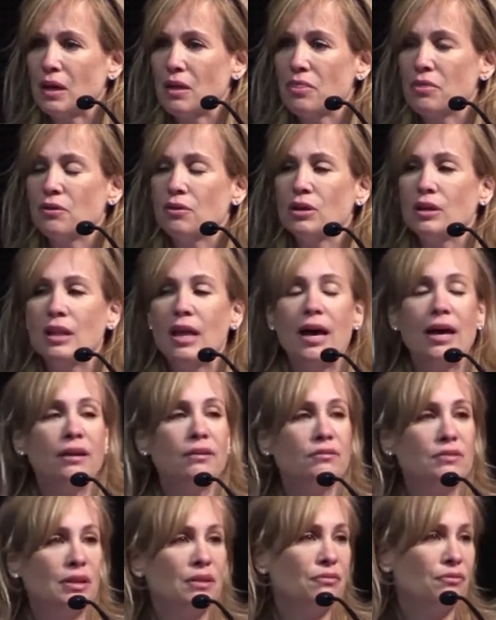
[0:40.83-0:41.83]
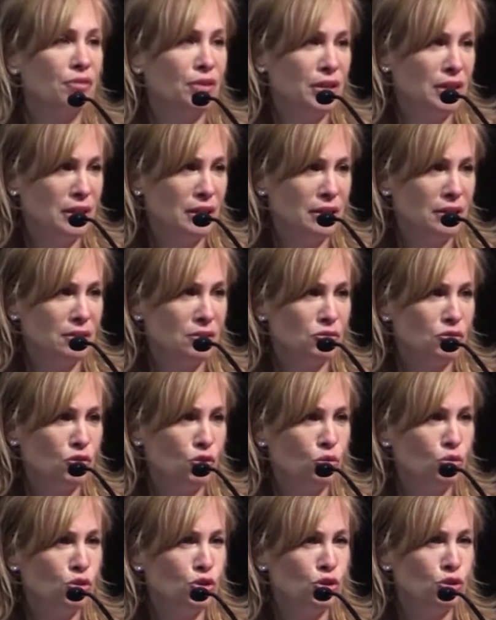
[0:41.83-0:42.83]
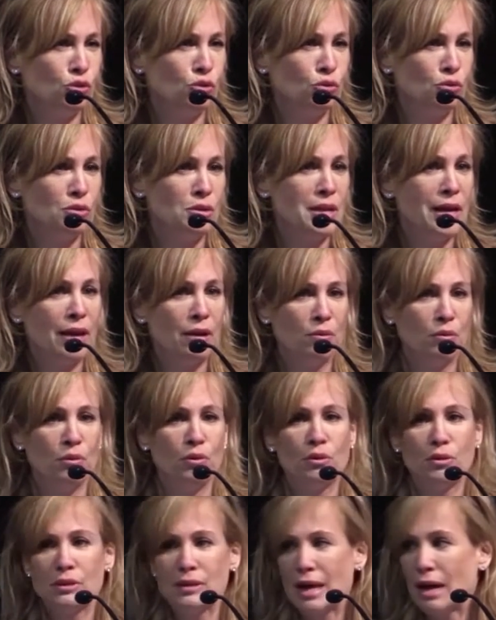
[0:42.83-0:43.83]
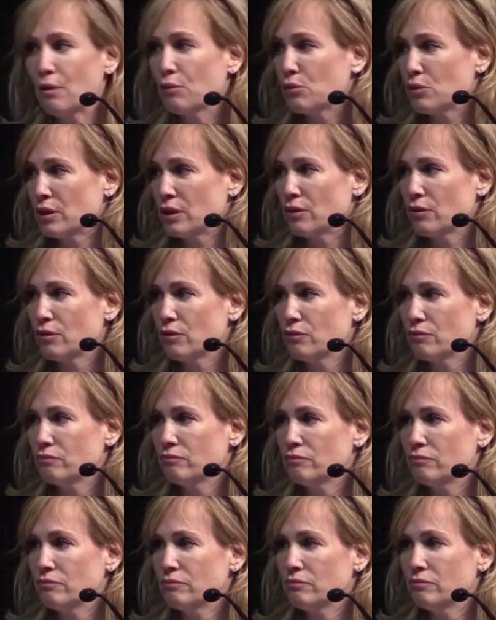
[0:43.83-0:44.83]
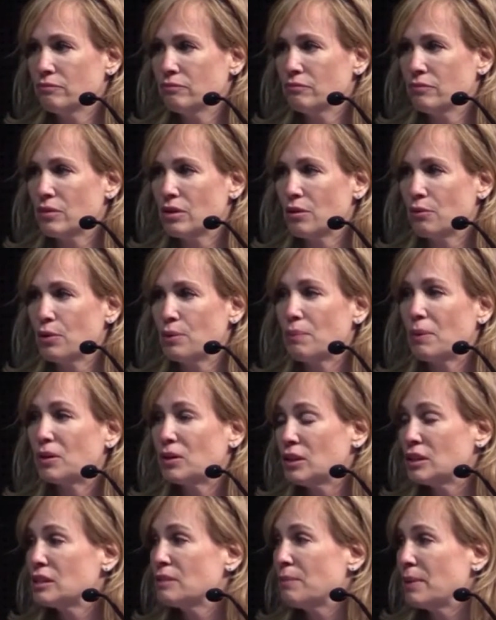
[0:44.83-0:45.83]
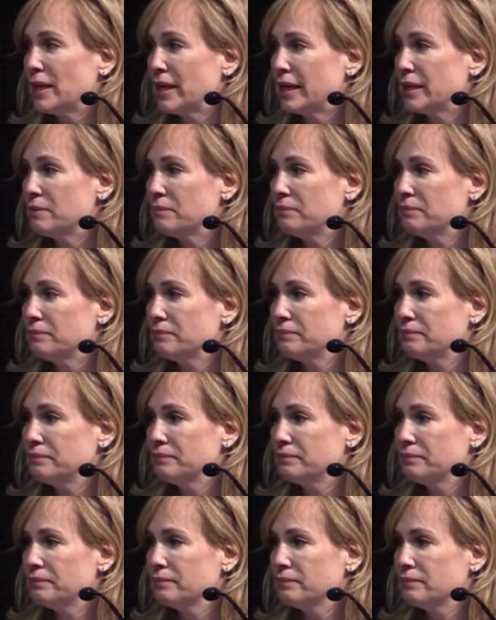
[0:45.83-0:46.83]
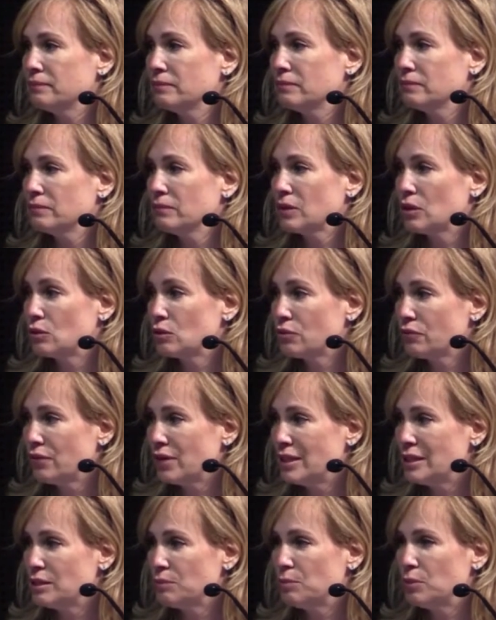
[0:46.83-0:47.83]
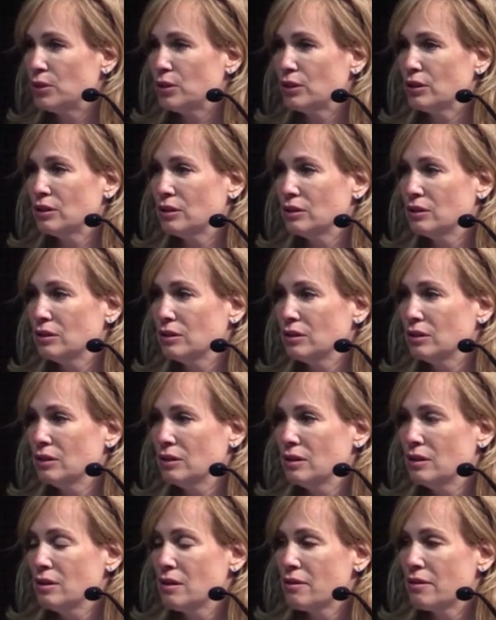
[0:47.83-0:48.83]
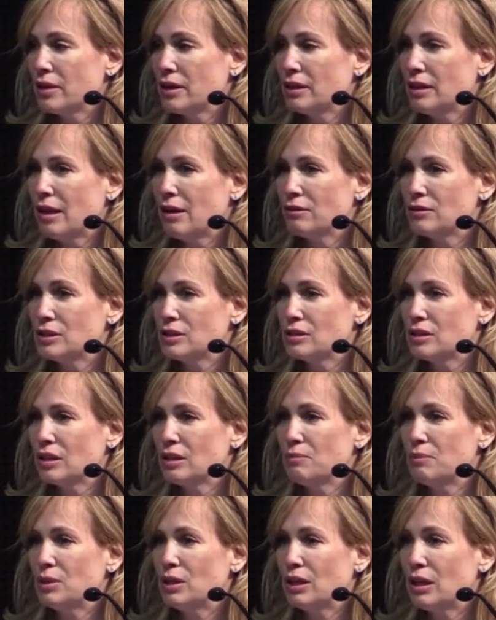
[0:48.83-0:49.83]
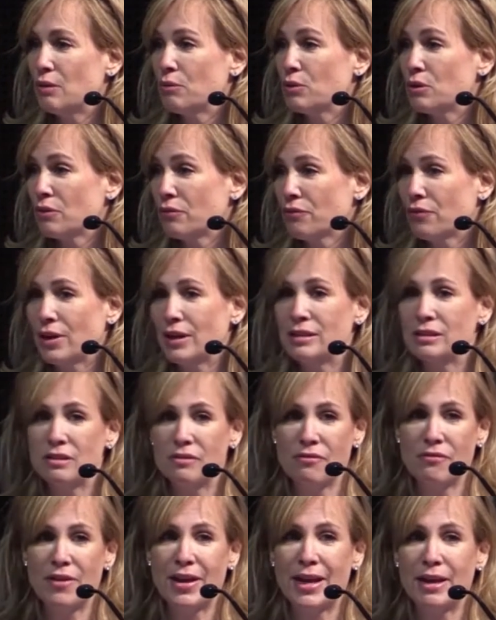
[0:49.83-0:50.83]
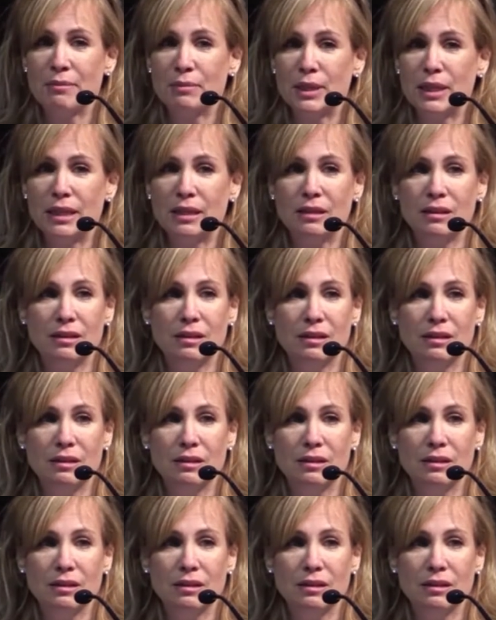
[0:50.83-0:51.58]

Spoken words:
There are a lot of different social networks out there that we participate in. There's Facebook, that allows us to communicate with our friends and family.